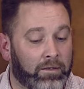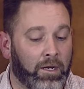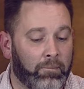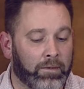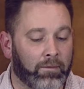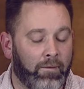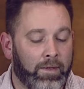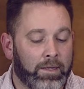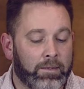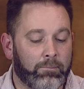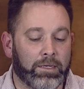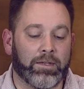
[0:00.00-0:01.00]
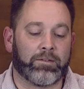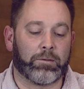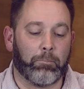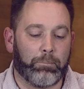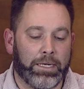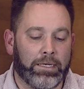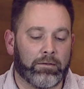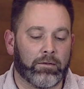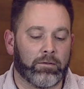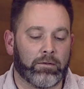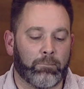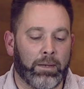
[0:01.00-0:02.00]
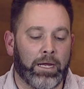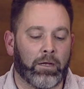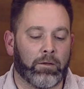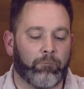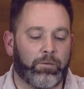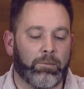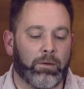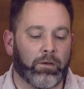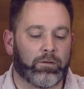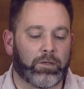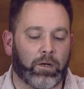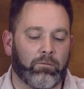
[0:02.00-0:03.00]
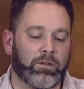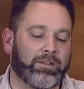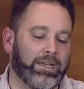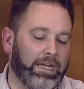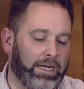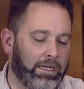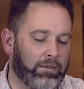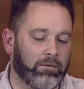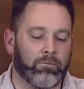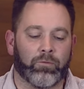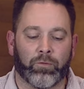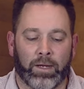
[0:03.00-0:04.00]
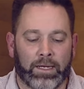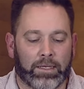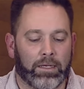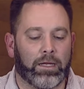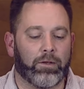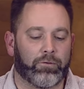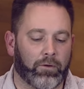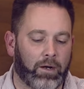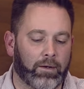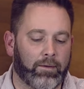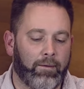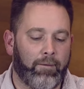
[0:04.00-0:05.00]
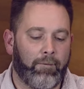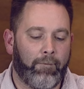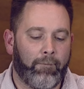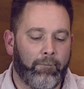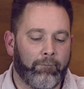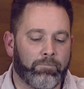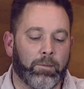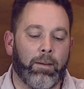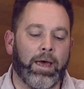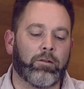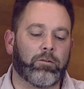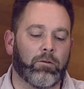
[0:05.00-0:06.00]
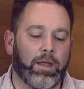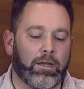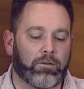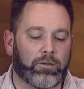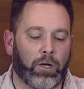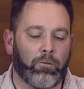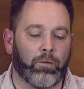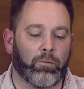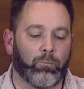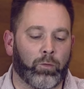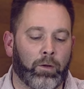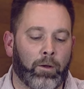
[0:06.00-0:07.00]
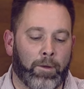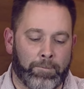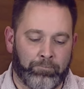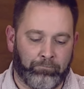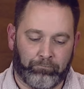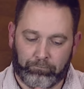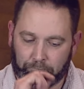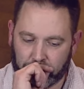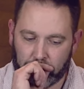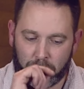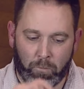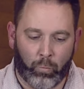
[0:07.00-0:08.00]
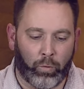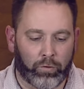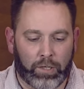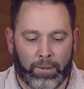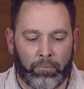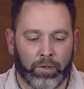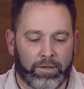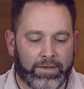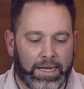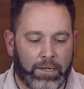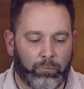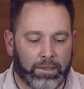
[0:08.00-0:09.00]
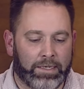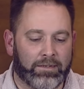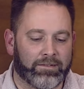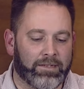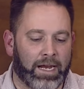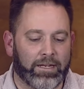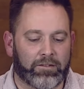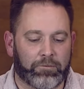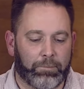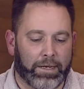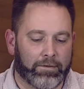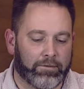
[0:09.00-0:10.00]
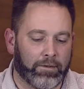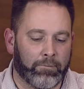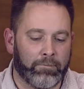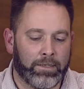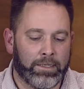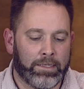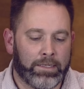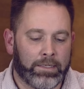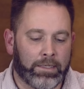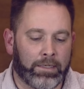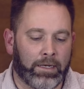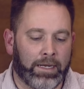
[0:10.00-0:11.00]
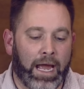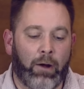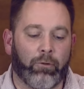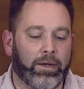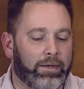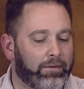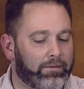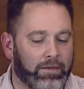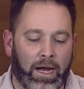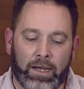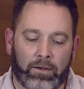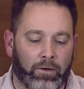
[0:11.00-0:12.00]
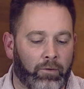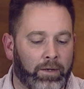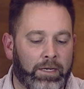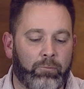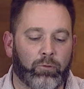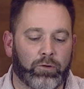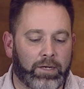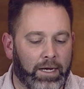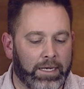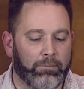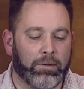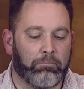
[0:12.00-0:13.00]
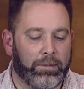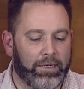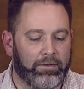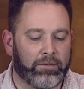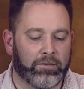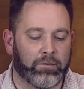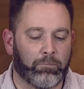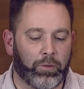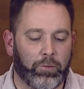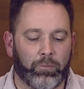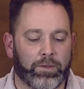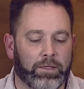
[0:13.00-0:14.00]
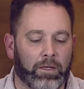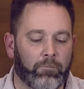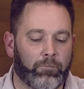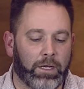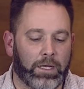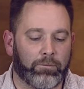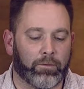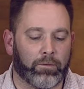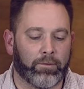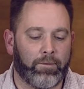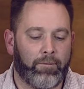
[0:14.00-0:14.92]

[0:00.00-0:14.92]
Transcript: in coming, begins to beat the male and female servants, to eat, drink, and get drunk, the master of that servant will, will come on a day when he does not expect him, and in an hour he does not know, and he will cut him in pieces and put him with the unfaithful.